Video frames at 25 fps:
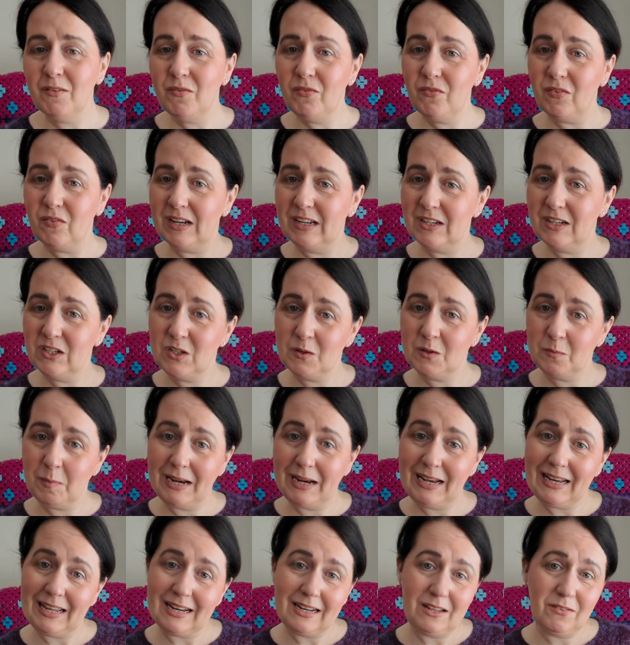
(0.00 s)
finished my
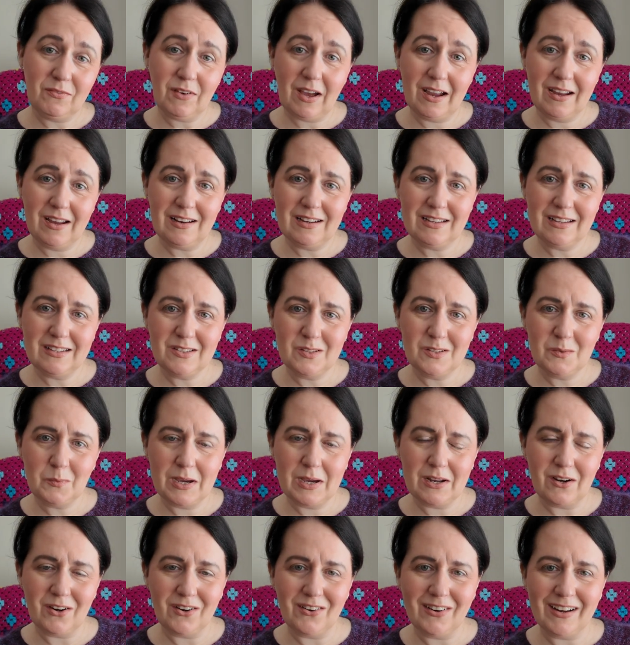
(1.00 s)
Lady Violet
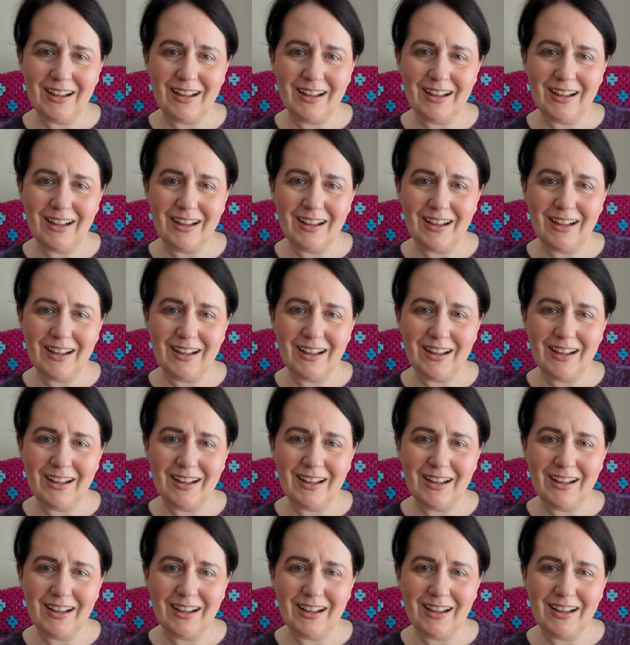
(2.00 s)
sweater,